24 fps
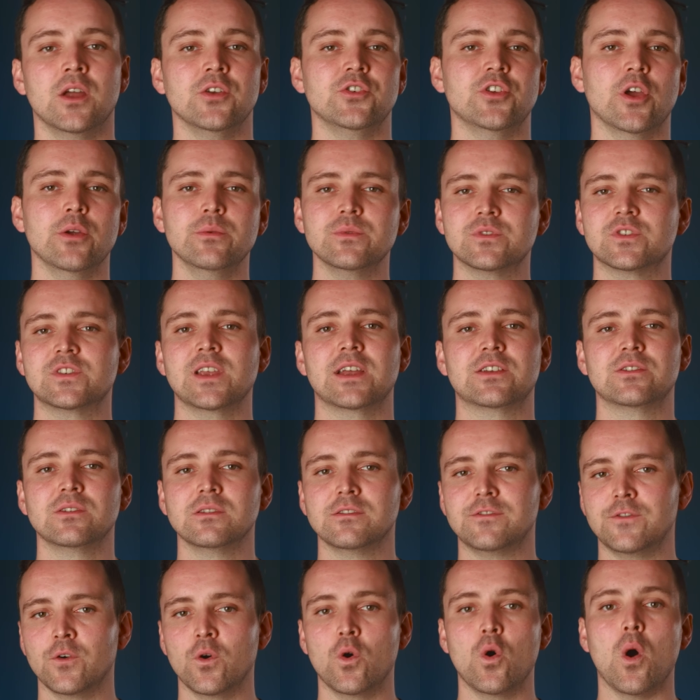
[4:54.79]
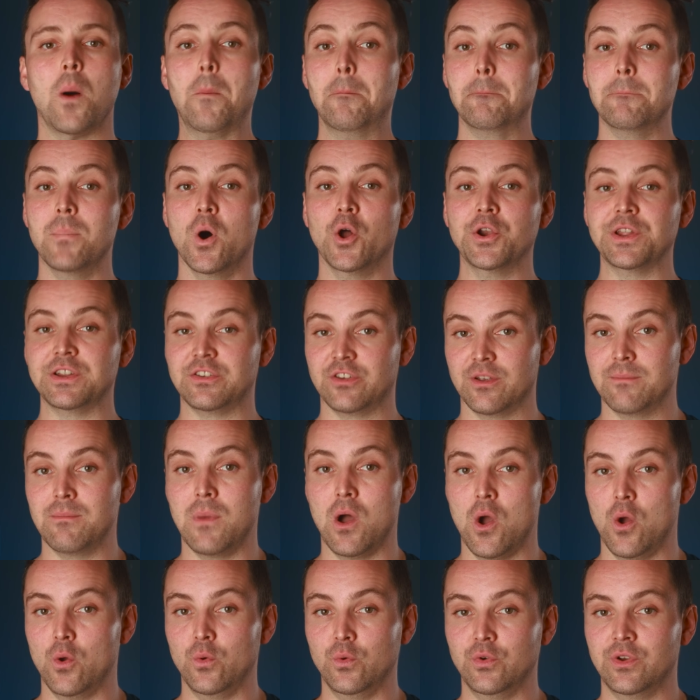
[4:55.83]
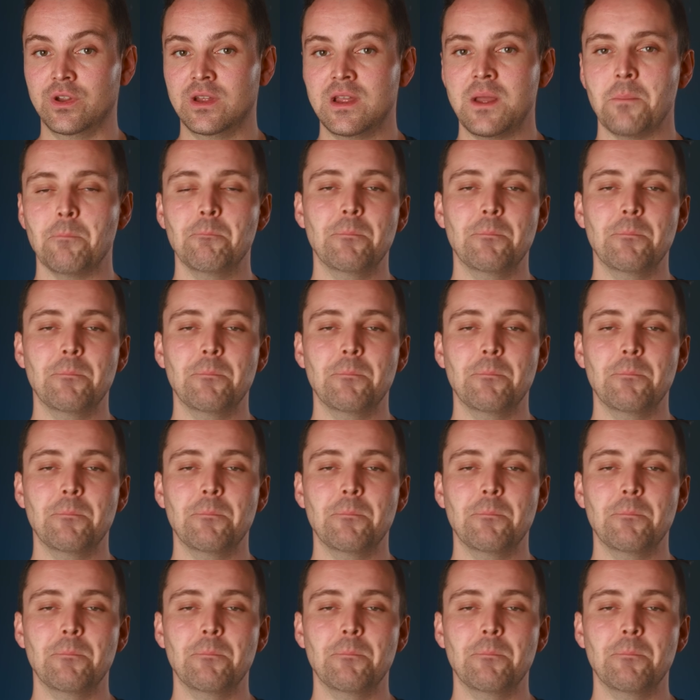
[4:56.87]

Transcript: Don't settle for monitor mode.